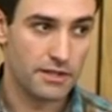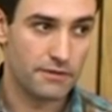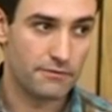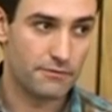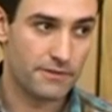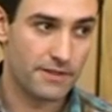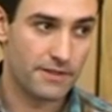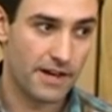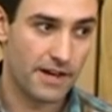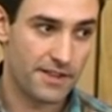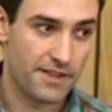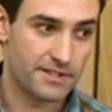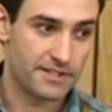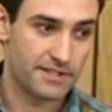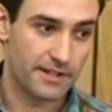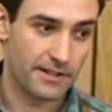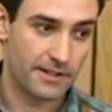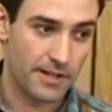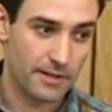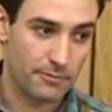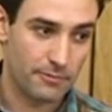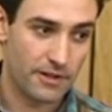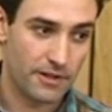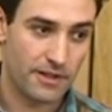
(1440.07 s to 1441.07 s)
if the others are
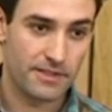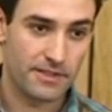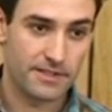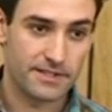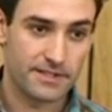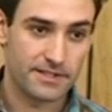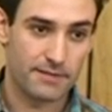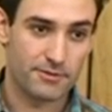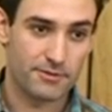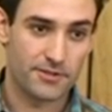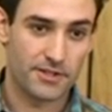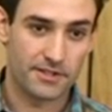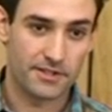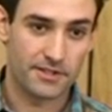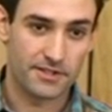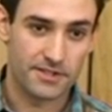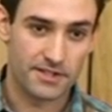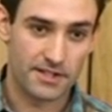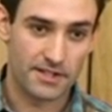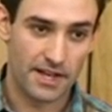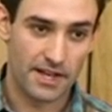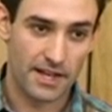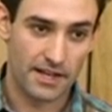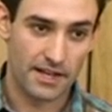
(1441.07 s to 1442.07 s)
not playing the same
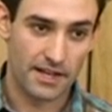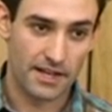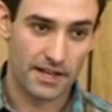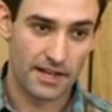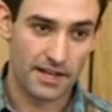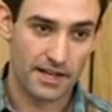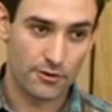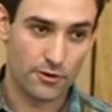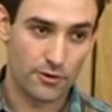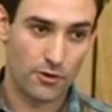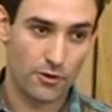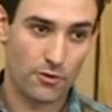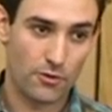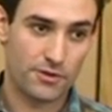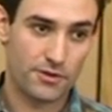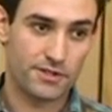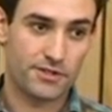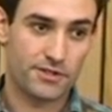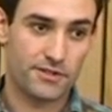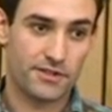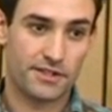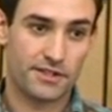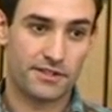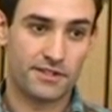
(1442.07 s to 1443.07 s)
strategy, and if you know the
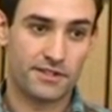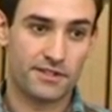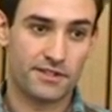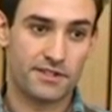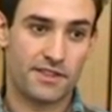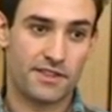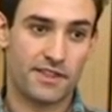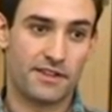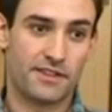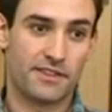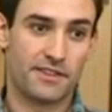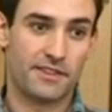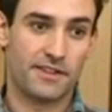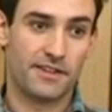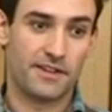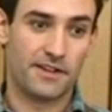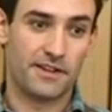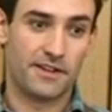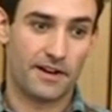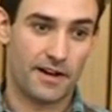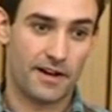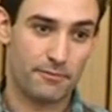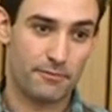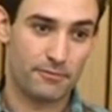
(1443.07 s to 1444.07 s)
strategy that
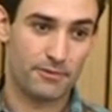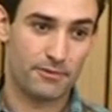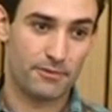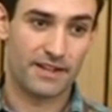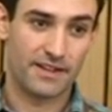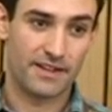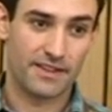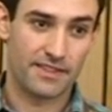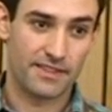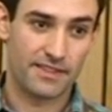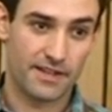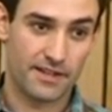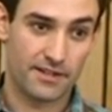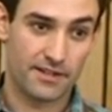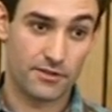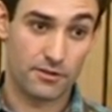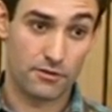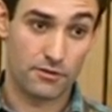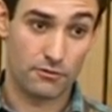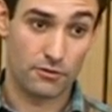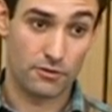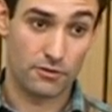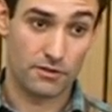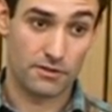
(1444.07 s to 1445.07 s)
they are playing, then
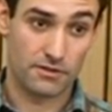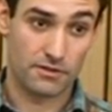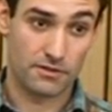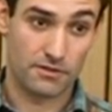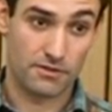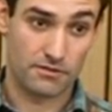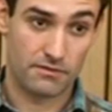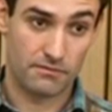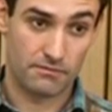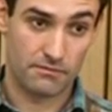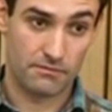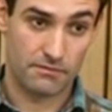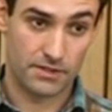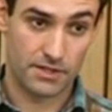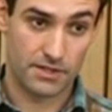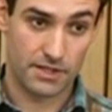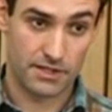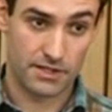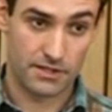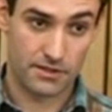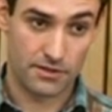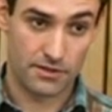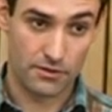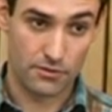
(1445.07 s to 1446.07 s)
you would
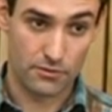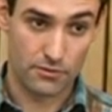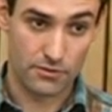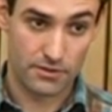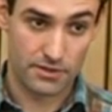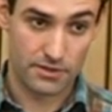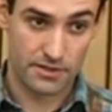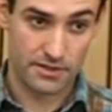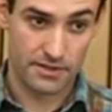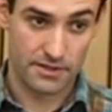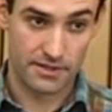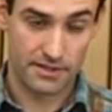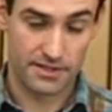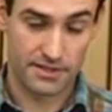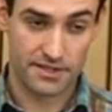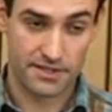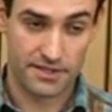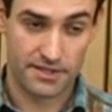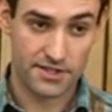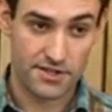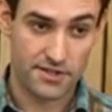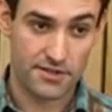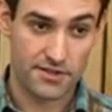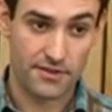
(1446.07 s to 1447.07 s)
just use
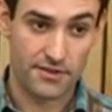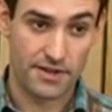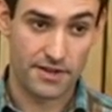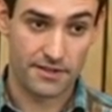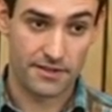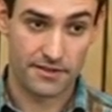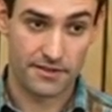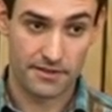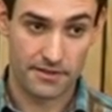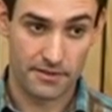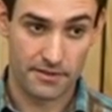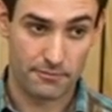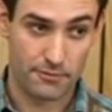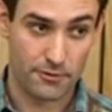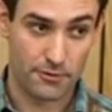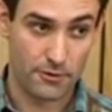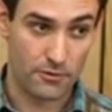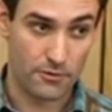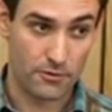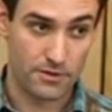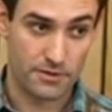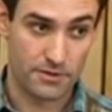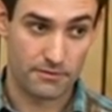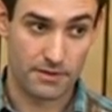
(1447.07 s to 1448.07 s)
decision theoretic
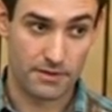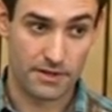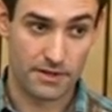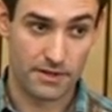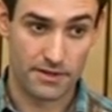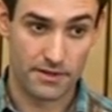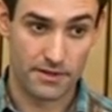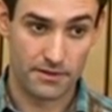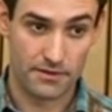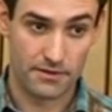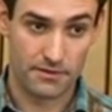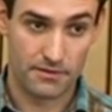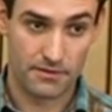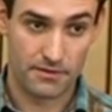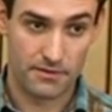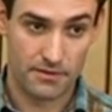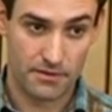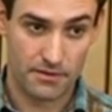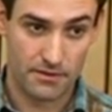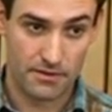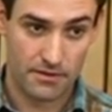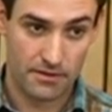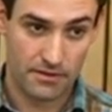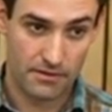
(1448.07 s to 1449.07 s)
approach where
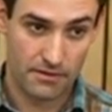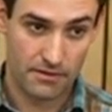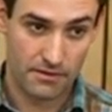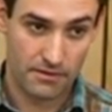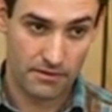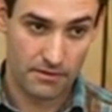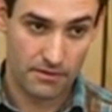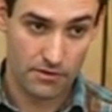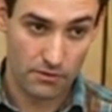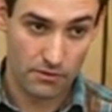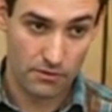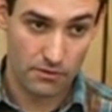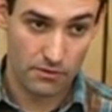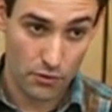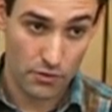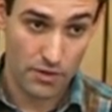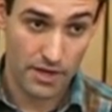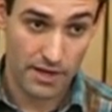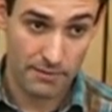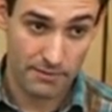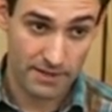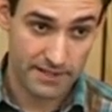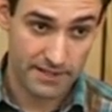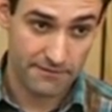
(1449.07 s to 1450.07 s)
you view
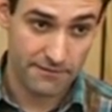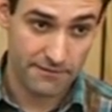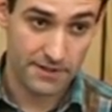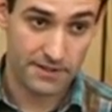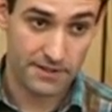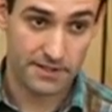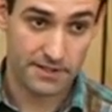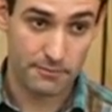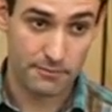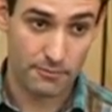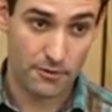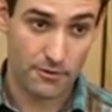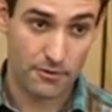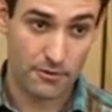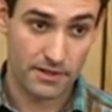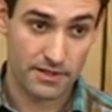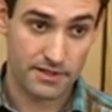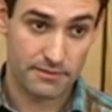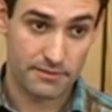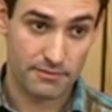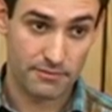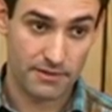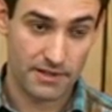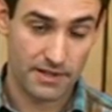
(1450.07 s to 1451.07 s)
them as fixed
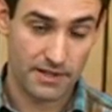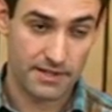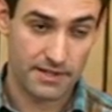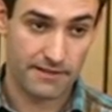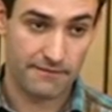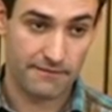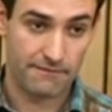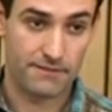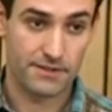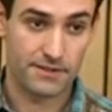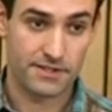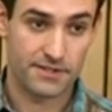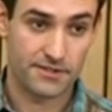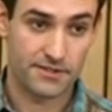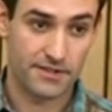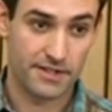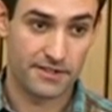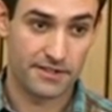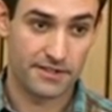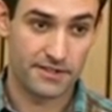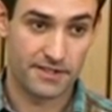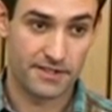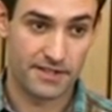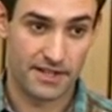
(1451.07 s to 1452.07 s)
opponents playing some fixed
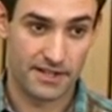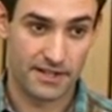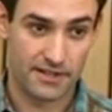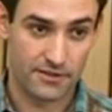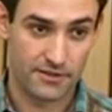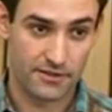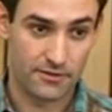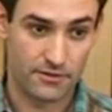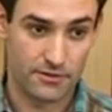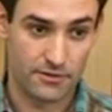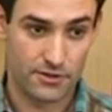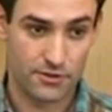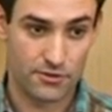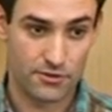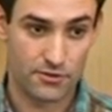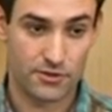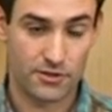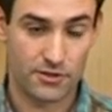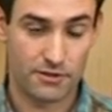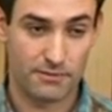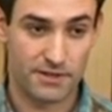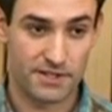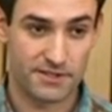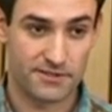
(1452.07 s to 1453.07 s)
strategy and you
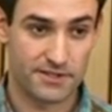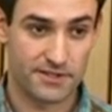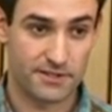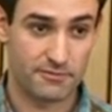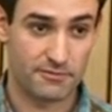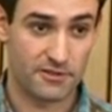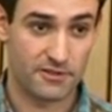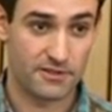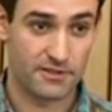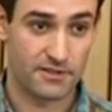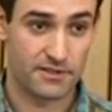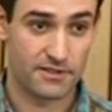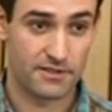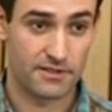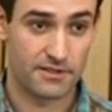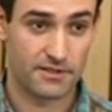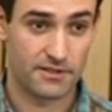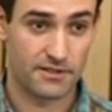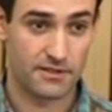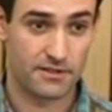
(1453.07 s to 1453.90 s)
choose your best response.